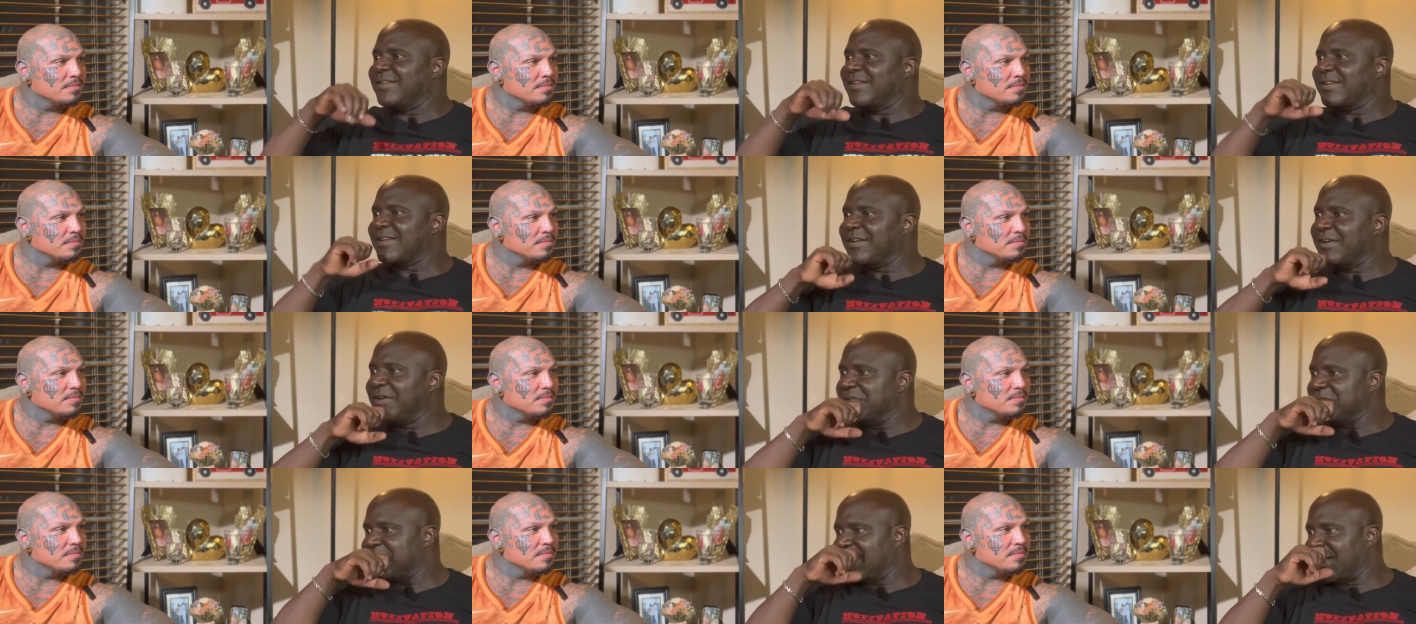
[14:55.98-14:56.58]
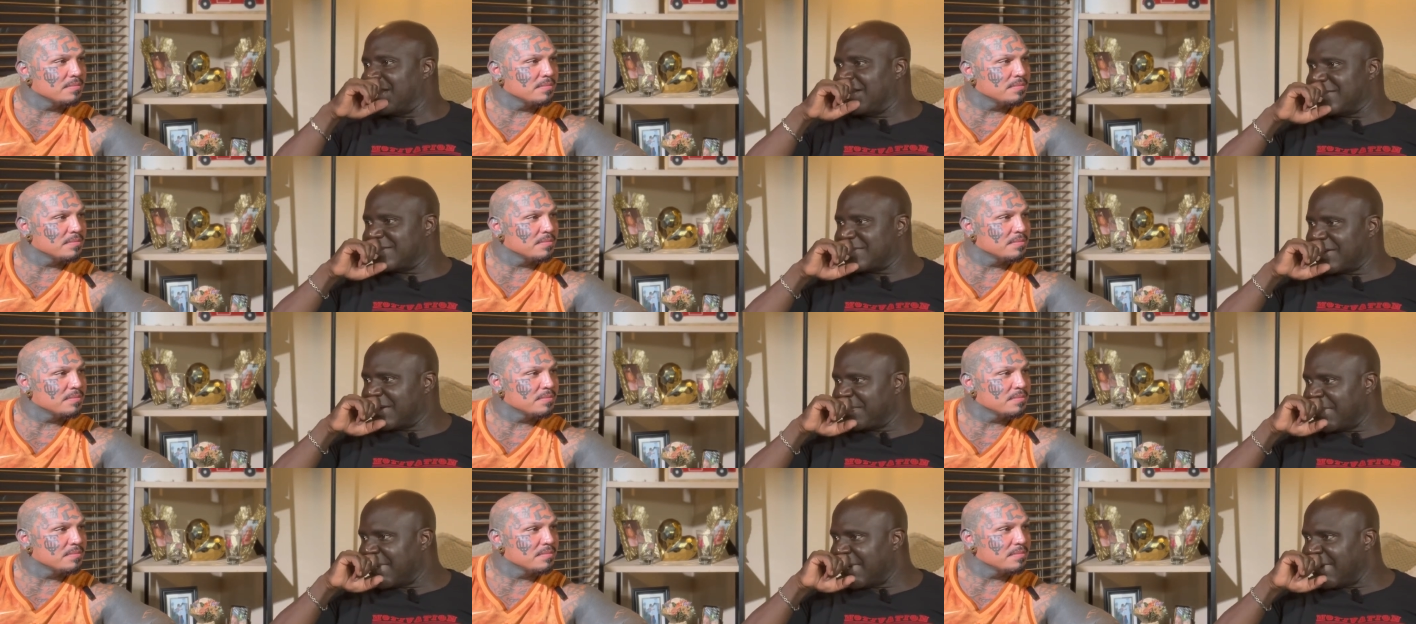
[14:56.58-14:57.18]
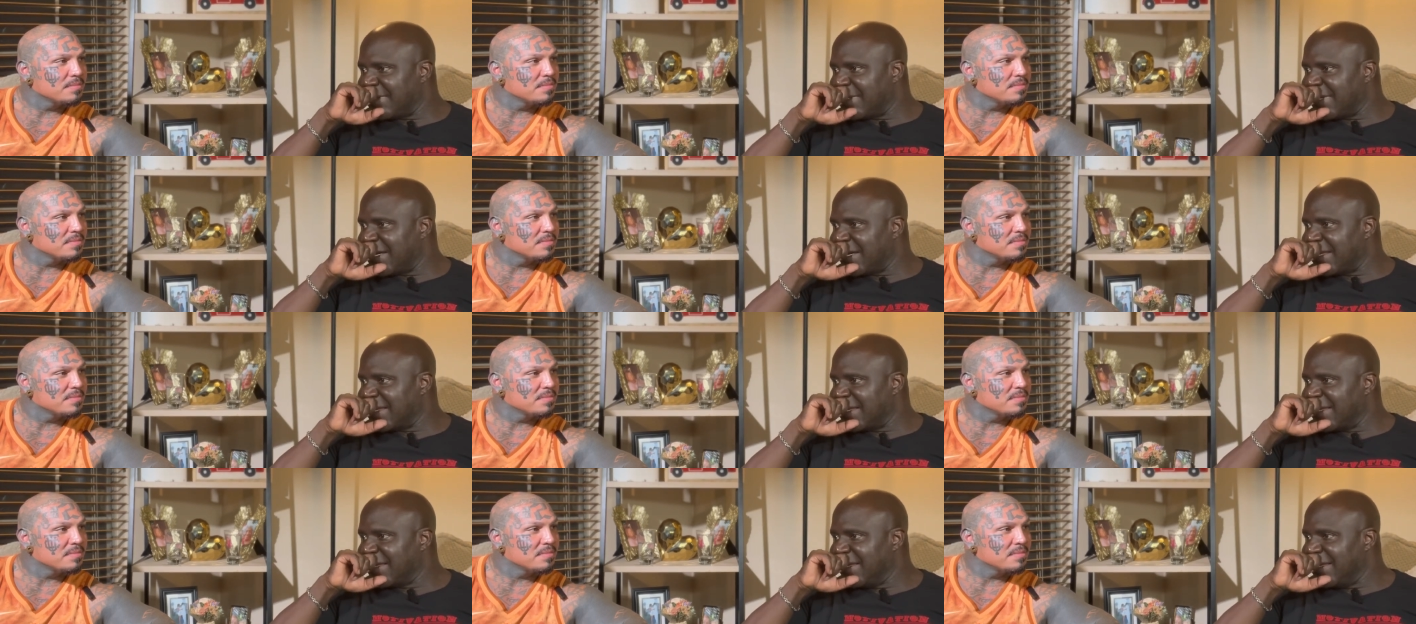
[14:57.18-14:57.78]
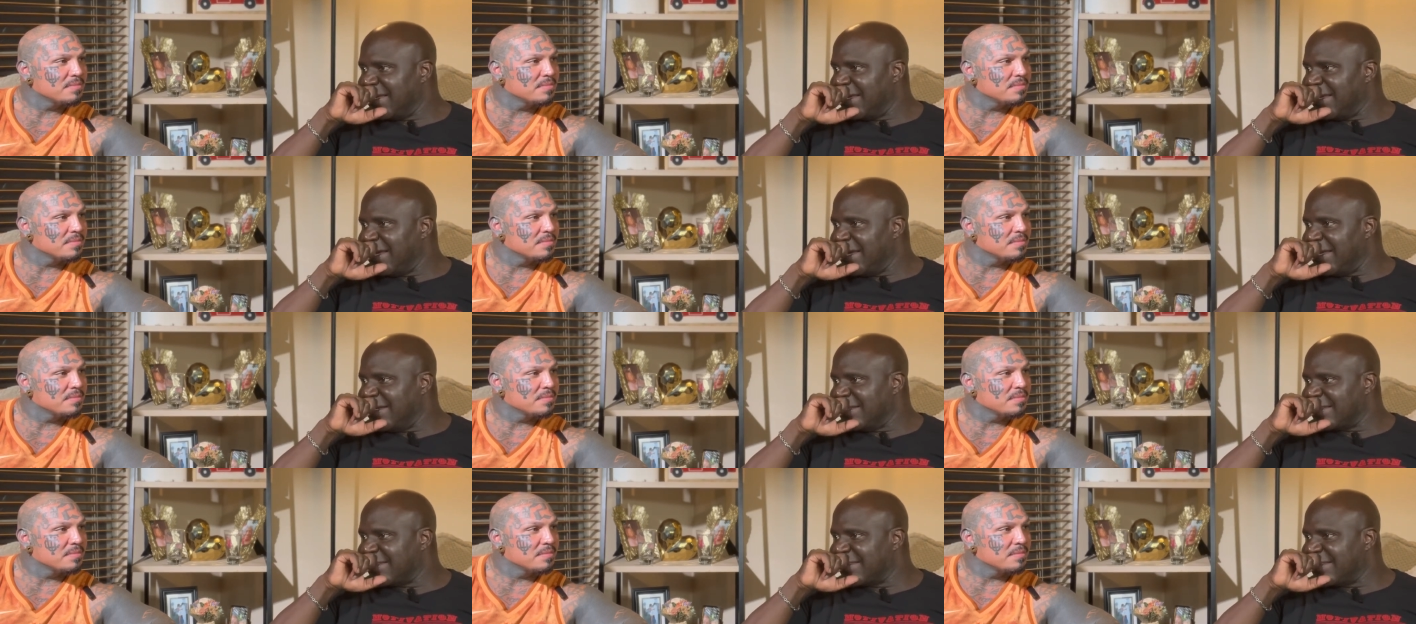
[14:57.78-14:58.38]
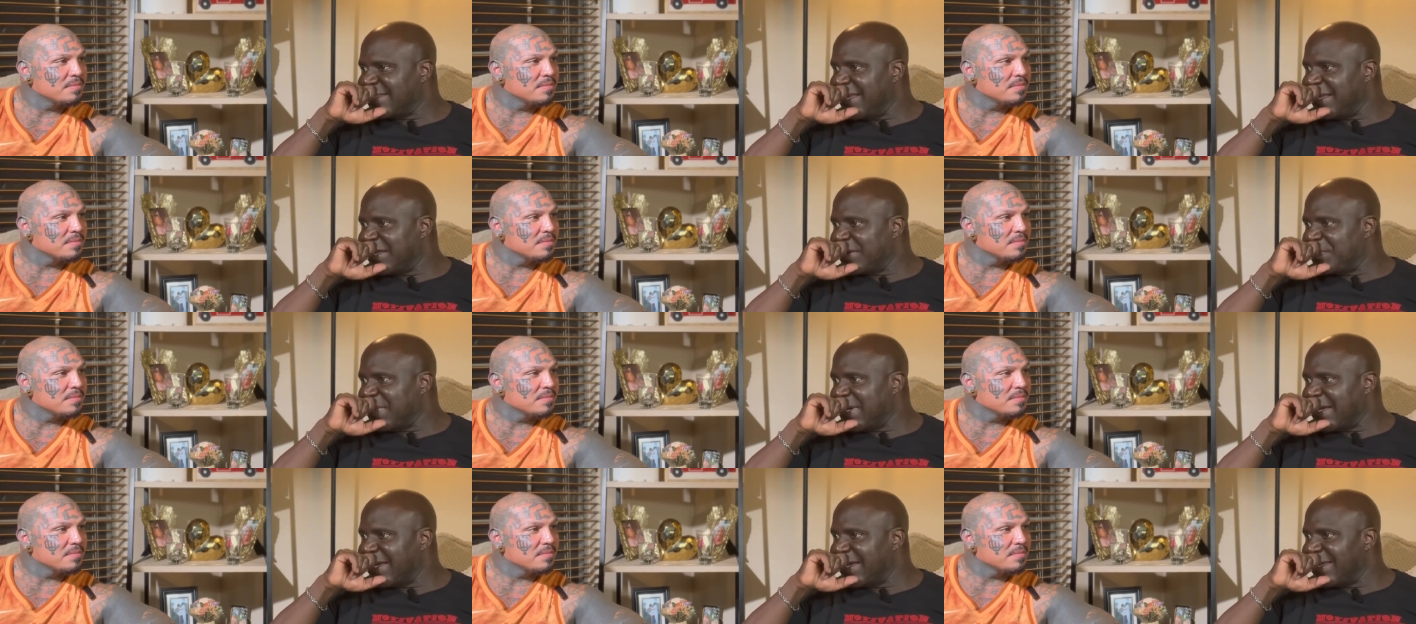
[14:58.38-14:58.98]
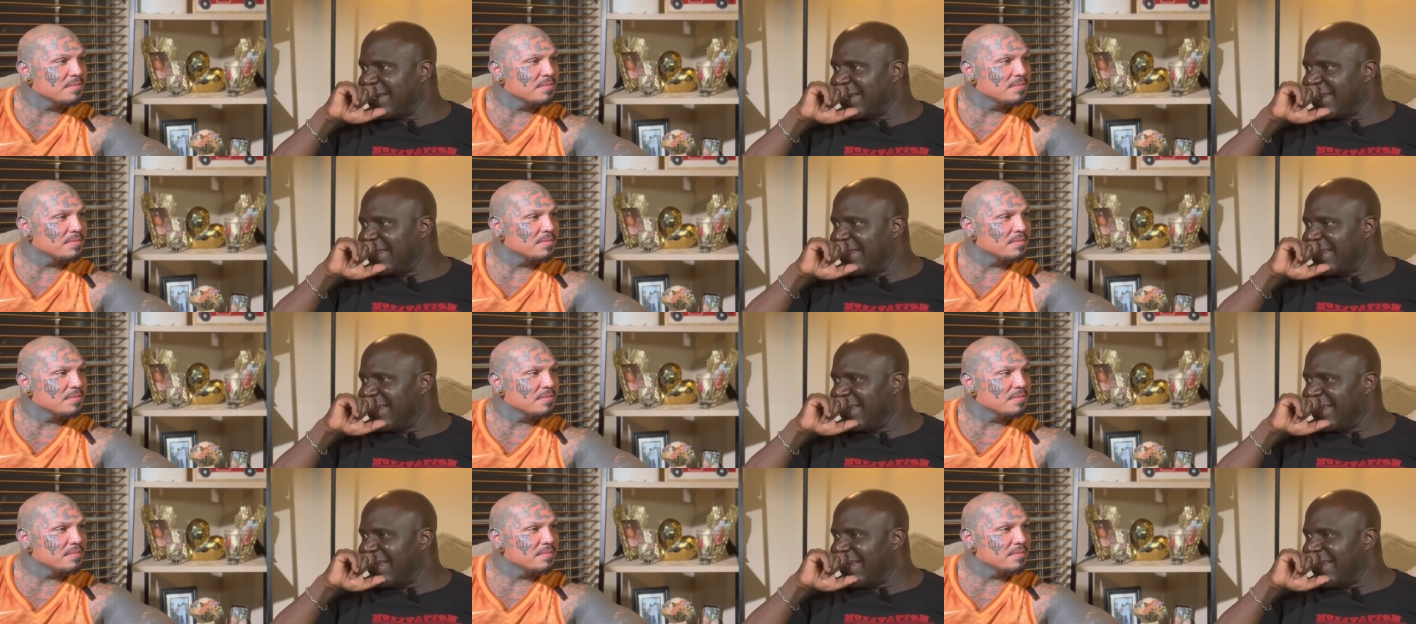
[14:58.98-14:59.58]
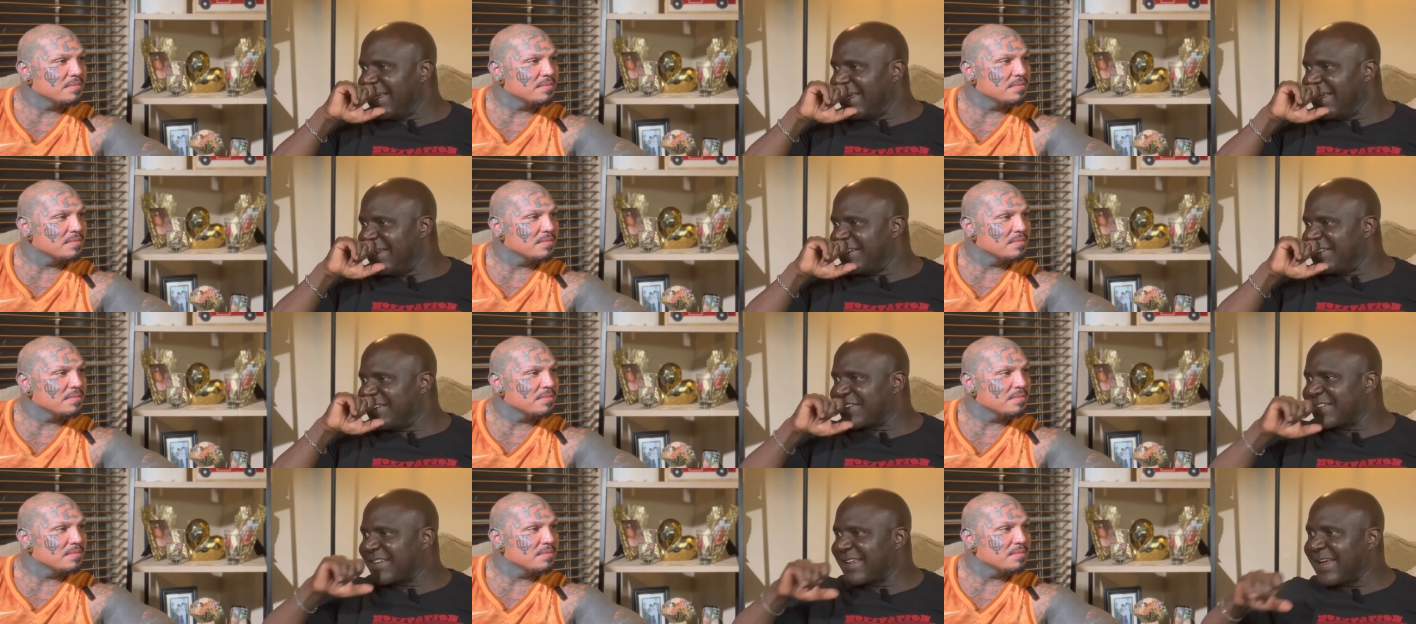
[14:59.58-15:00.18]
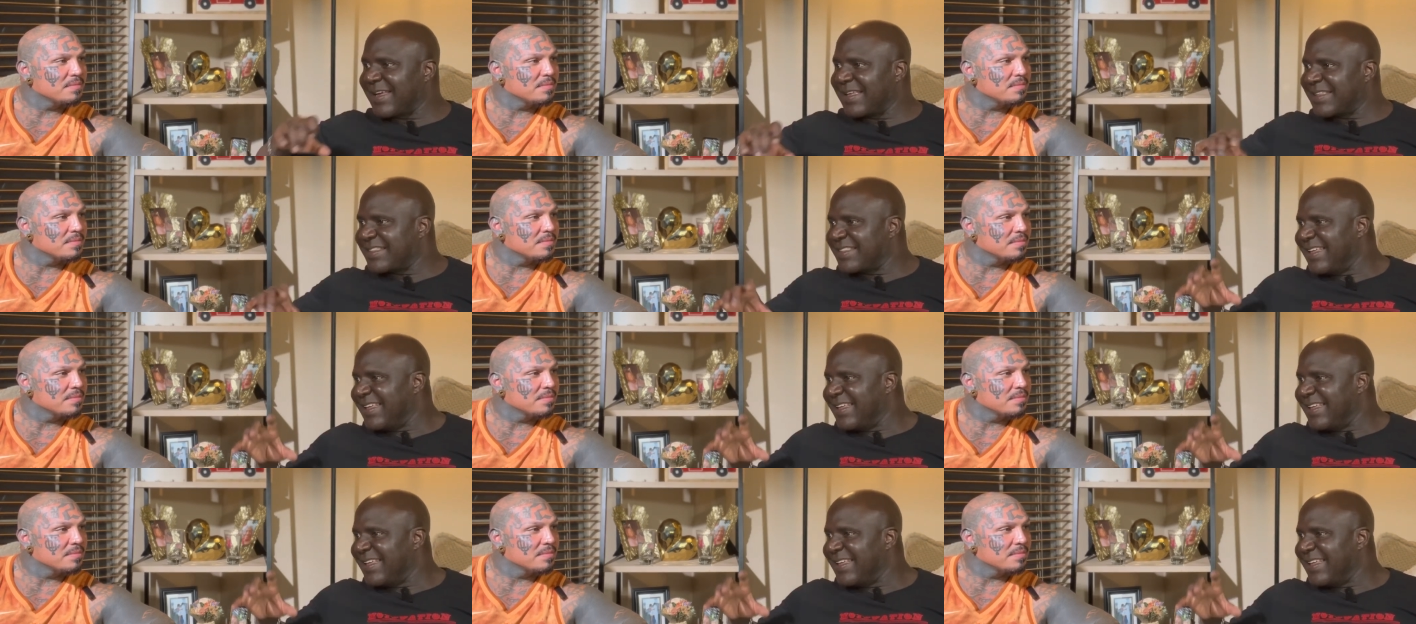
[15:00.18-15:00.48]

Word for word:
Speaker 1: look at the ocean, I just trip out like, and just think, man, and just like,